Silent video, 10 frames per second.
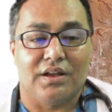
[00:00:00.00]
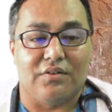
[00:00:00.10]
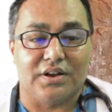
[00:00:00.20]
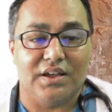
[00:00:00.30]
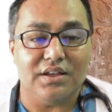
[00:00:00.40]

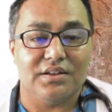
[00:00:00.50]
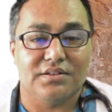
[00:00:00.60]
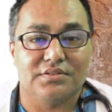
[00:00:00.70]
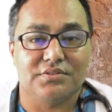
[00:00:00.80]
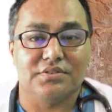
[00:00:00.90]
Okay,
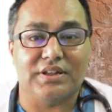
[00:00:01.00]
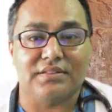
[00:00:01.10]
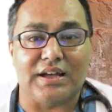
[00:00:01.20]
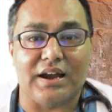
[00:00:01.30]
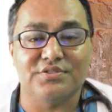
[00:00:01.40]
so the
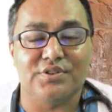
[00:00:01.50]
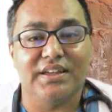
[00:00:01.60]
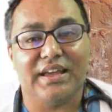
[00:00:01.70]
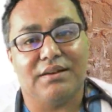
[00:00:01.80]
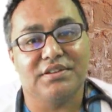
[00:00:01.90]
thyroid
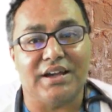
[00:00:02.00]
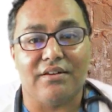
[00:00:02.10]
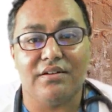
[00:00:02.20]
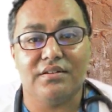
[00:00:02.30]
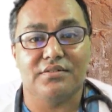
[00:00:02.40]
swelling can be
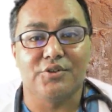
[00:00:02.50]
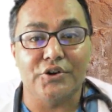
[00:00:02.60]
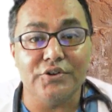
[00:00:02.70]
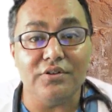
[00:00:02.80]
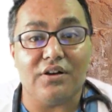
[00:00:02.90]
thyroid
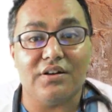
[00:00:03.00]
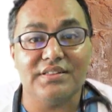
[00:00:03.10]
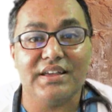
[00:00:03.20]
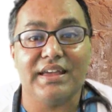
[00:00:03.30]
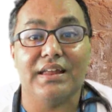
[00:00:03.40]
nodule
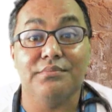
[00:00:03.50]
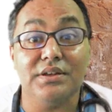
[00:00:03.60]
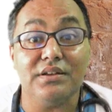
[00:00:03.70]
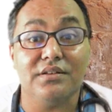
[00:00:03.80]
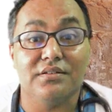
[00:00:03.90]
or they can
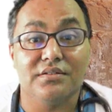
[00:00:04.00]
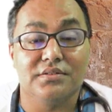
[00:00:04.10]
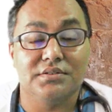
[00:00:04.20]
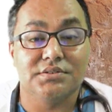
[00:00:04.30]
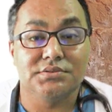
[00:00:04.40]
be
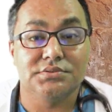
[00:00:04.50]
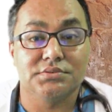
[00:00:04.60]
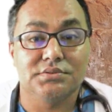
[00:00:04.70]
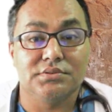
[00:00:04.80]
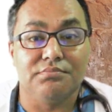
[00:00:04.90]

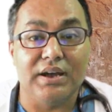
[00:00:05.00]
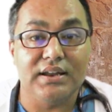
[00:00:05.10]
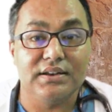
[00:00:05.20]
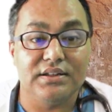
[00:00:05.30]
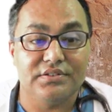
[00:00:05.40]

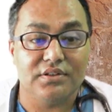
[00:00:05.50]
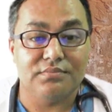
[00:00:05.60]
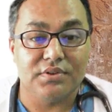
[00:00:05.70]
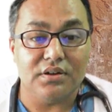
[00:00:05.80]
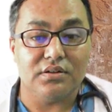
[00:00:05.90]
malignancy
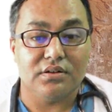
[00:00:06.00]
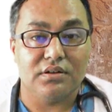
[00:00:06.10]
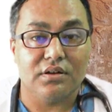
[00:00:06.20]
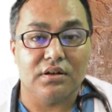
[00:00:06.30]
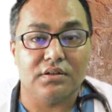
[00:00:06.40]
of the
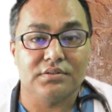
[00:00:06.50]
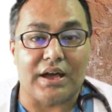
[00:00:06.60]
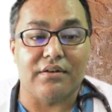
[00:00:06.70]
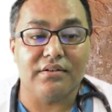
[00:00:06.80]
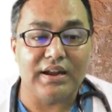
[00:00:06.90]

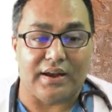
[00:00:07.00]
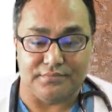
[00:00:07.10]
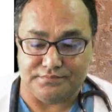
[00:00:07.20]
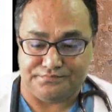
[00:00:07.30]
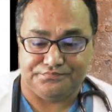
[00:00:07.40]
thyroid gland.